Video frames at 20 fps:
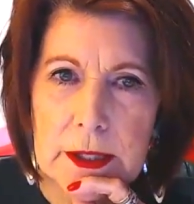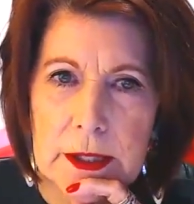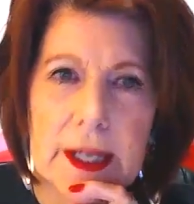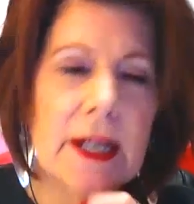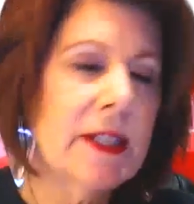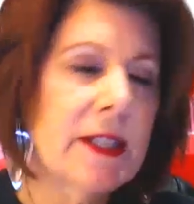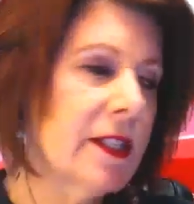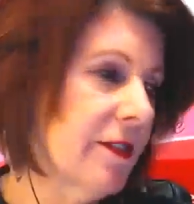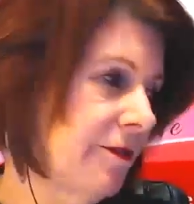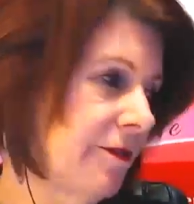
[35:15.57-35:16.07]

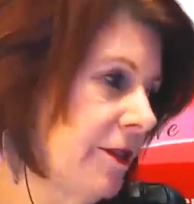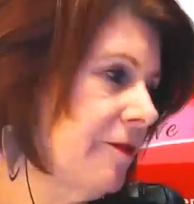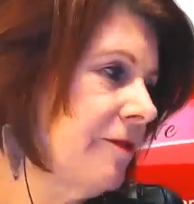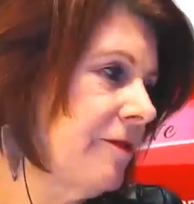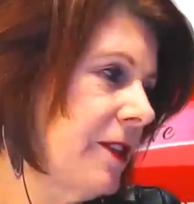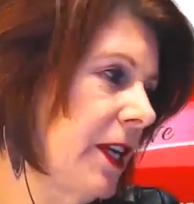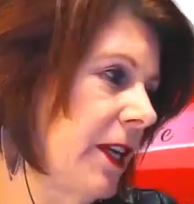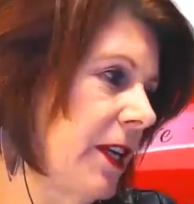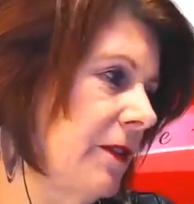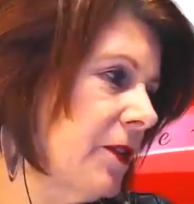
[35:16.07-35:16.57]
Yeah, it's the
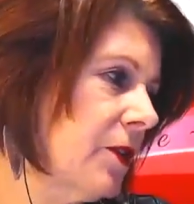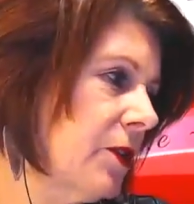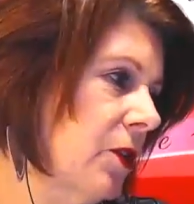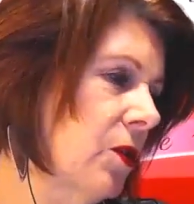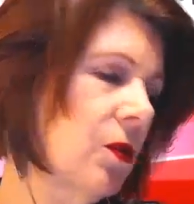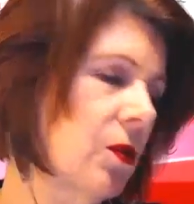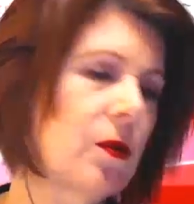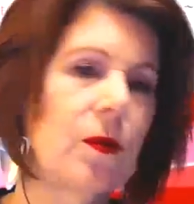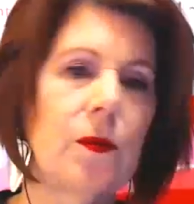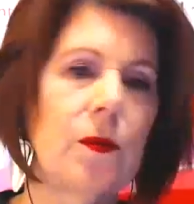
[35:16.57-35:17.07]
15th.
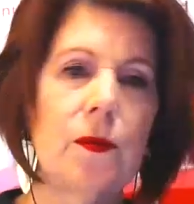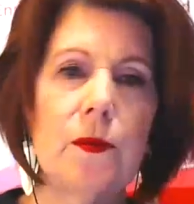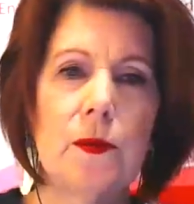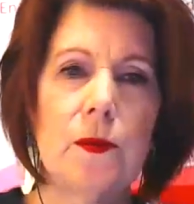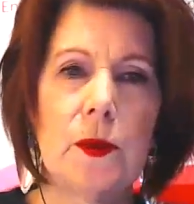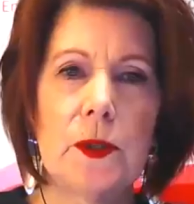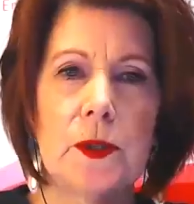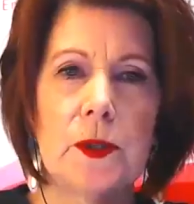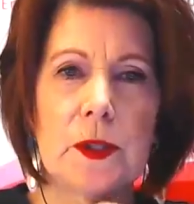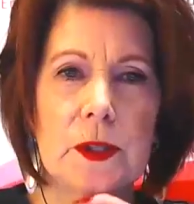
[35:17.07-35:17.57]
So
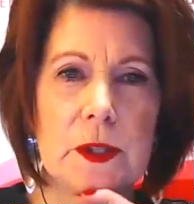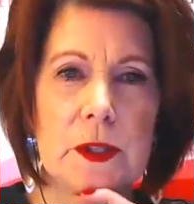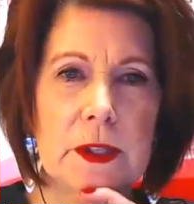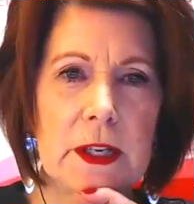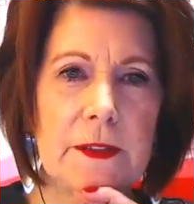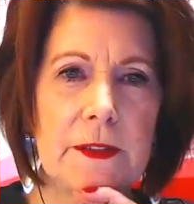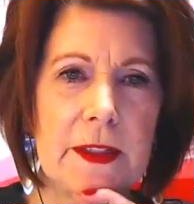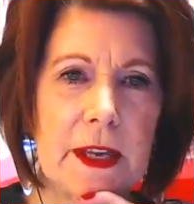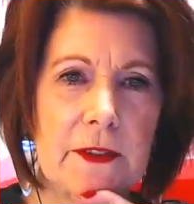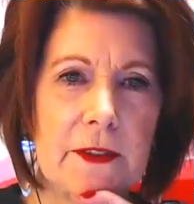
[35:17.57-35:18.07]
you just
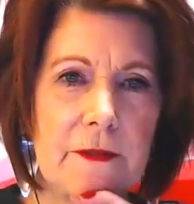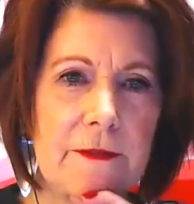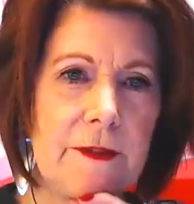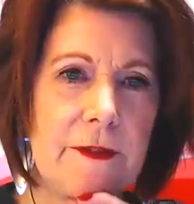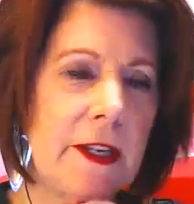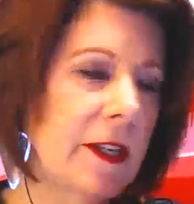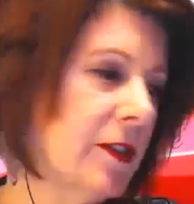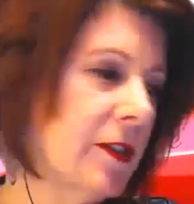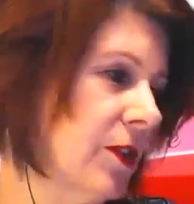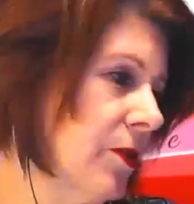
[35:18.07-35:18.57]
get that
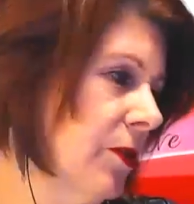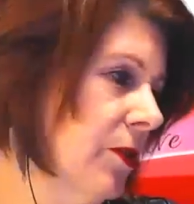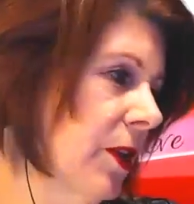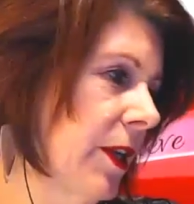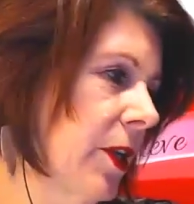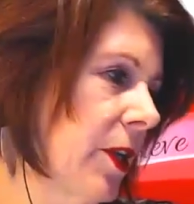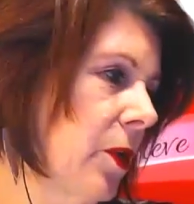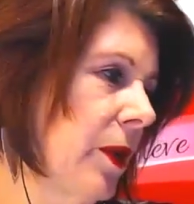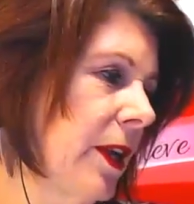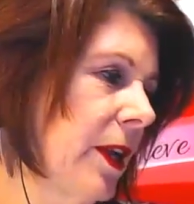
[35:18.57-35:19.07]
fixed
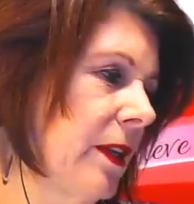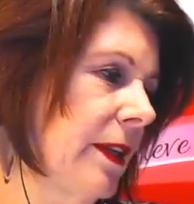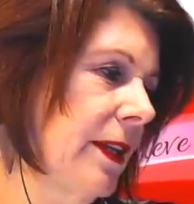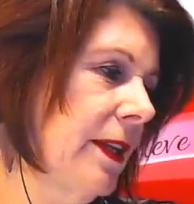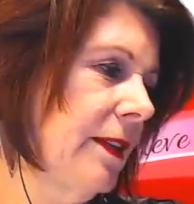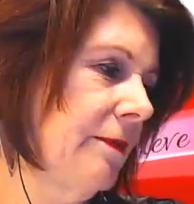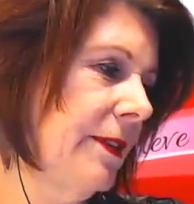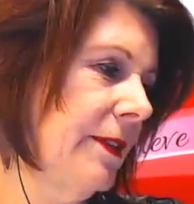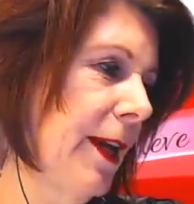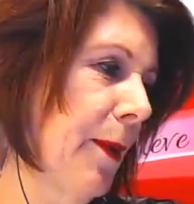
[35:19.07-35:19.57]
really
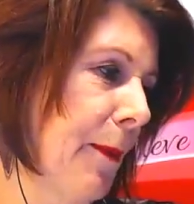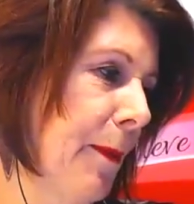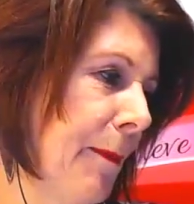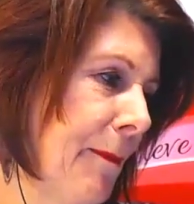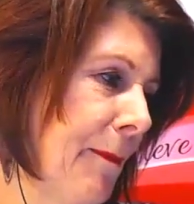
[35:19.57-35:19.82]
quickly. Yeah.